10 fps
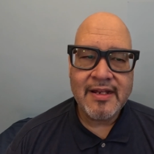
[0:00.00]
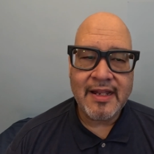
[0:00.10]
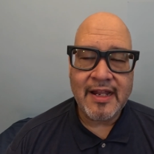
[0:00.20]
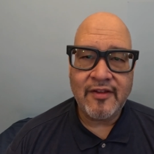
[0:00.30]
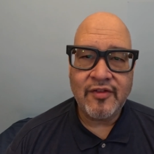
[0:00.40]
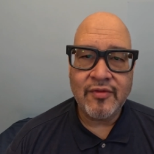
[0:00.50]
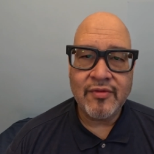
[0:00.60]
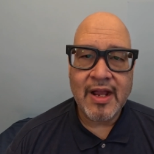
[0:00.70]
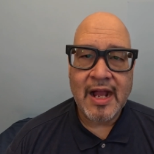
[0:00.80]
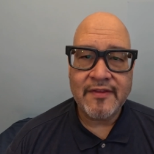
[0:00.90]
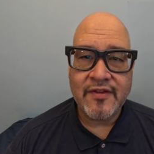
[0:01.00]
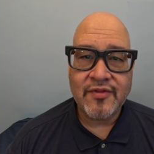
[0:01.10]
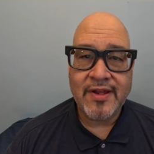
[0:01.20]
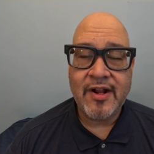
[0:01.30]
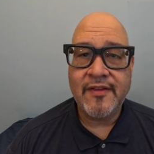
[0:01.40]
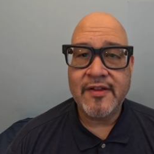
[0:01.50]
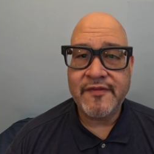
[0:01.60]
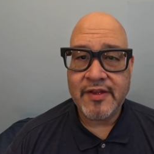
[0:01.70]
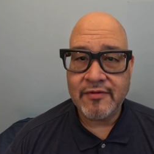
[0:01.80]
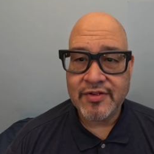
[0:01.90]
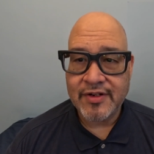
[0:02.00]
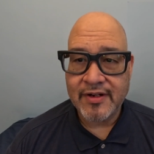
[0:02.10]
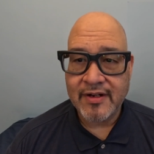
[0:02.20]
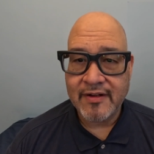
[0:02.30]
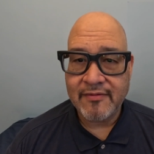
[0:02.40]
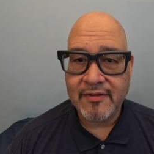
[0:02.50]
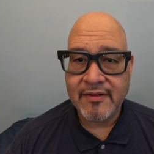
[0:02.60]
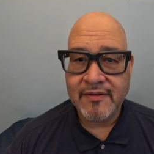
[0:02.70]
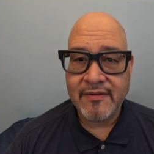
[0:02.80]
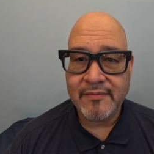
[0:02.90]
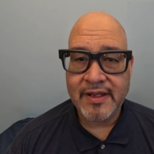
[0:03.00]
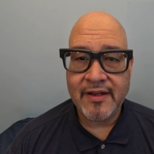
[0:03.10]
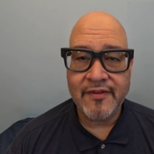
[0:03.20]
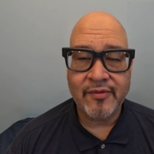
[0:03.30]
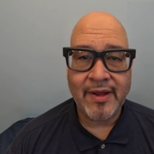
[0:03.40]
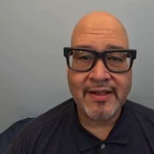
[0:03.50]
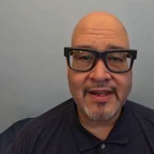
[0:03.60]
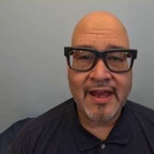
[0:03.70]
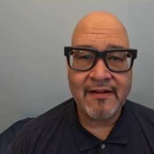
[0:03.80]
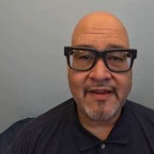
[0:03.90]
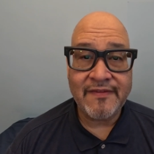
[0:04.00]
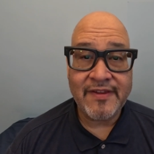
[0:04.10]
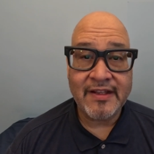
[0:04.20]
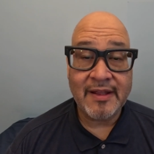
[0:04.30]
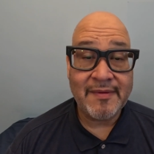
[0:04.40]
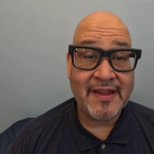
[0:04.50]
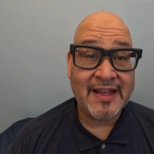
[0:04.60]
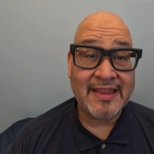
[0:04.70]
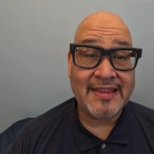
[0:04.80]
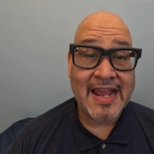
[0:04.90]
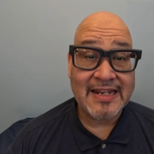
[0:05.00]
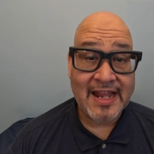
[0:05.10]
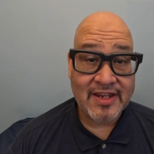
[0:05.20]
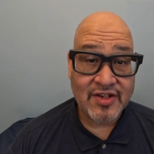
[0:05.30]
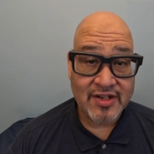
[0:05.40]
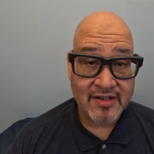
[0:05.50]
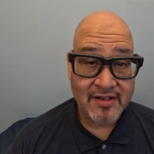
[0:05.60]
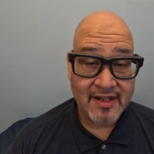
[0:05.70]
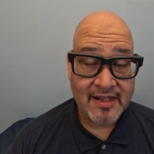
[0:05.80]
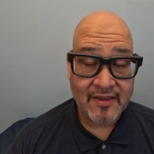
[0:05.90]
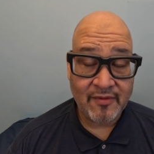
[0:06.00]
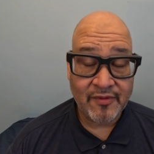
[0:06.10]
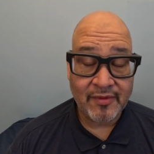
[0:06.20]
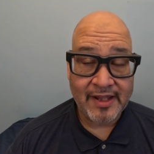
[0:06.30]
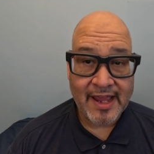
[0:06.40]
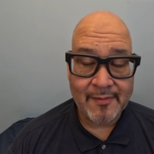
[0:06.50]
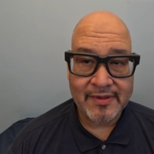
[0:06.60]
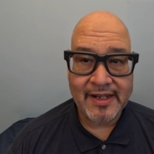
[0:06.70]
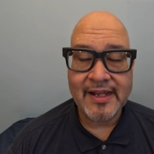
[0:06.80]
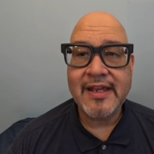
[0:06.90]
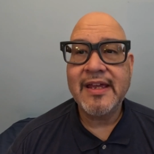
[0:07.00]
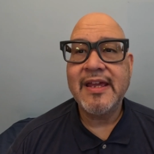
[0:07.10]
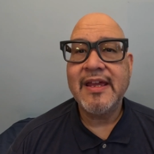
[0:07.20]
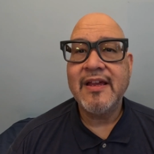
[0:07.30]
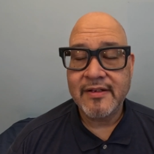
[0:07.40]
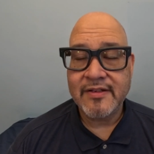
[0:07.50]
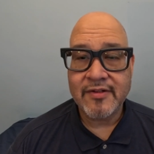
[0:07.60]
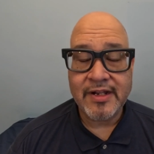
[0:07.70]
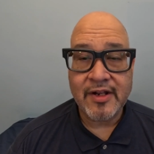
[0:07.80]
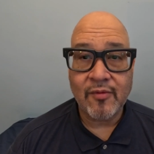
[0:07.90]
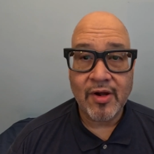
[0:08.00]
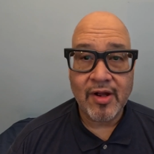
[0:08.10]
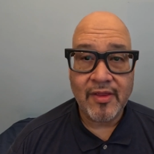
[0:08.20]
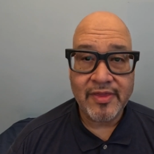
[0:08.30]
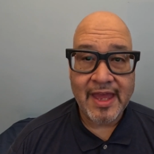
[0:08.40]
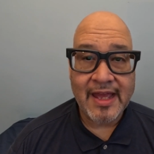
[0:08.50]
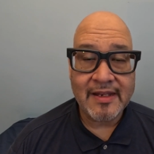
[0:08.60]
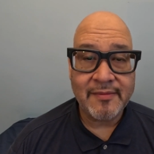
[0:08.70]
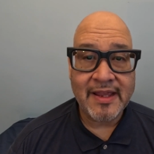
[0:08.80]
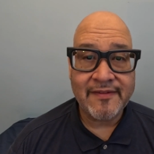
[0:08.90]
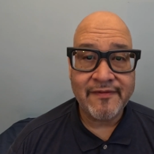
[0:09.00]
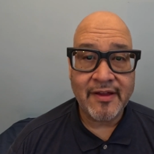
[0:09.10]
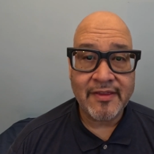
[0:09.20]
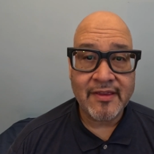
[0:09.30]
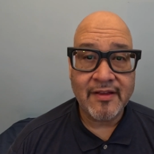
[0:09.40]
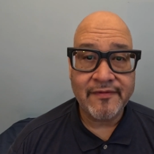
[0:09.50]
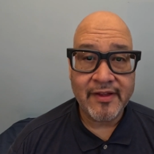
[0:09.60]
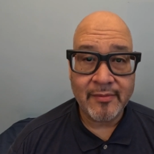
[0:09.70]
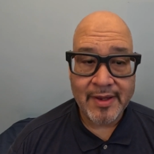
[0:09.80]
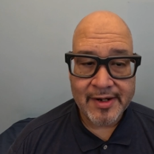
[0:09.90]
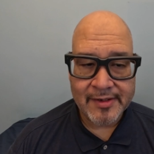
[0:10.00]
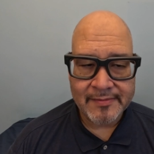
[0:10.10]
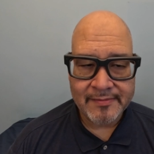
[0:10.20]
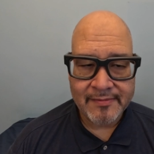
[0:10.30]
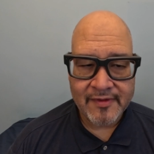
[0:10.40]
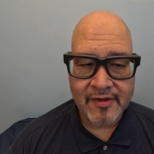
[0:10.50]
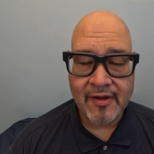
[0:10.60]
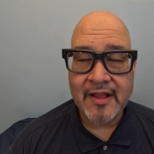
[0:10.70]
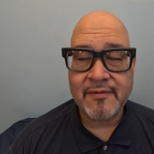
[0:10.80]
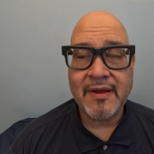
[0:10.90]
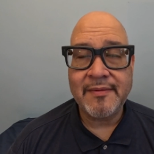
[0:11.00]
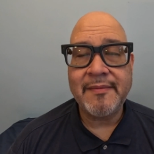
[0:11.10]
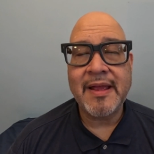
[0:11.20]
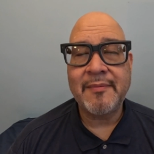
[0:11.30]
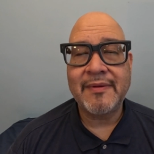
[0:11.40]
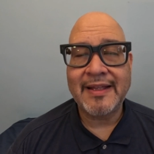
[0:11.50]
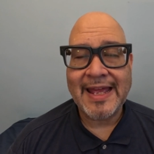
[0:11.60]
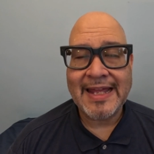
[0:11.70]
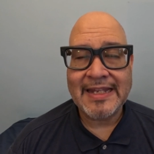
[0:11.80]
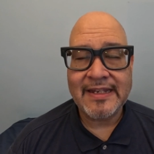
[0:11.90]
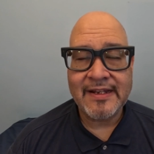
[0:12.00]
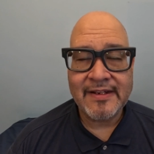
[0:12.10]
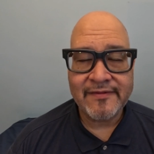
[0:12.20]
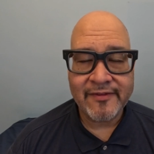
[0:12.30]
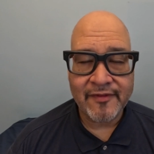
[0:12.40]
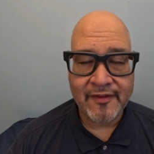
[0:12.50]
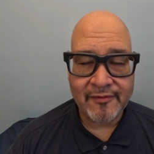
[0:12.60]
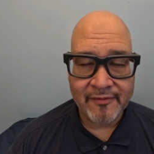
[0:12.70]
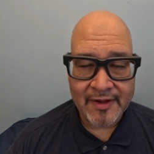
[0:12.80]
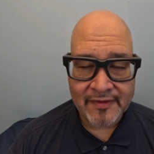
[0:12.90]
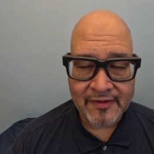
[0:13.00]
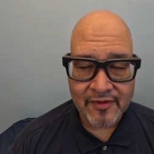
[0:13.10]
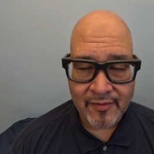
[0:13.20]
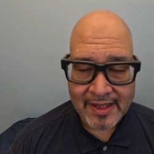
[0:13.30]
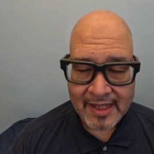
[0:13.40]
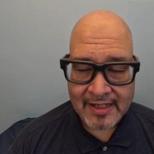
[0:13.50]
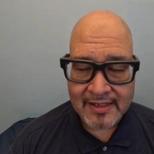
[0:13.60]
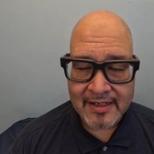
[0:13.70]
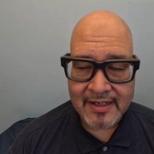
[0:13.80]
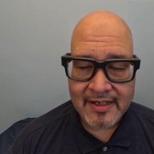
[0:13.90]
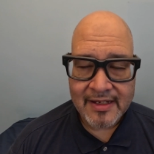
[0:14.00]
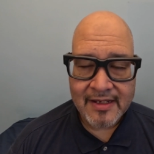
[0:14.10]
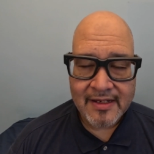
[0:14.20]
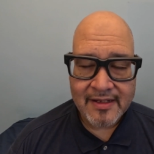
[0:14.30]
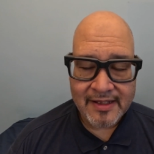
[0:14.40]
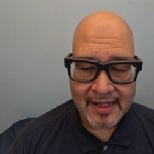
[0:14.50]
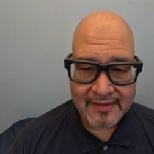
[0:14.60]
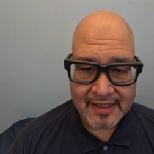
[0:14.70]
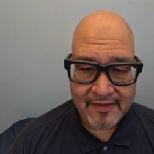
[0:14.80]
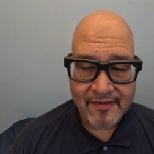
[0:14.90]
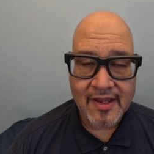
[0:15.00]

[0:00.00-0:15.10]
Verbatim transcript: Need to concentrate on the future because right now I feel I'm in like a stagnation, and that's what's really happening. So I need to work on that, make myself feel better. So that's my big plan for the rest of the weekend to get things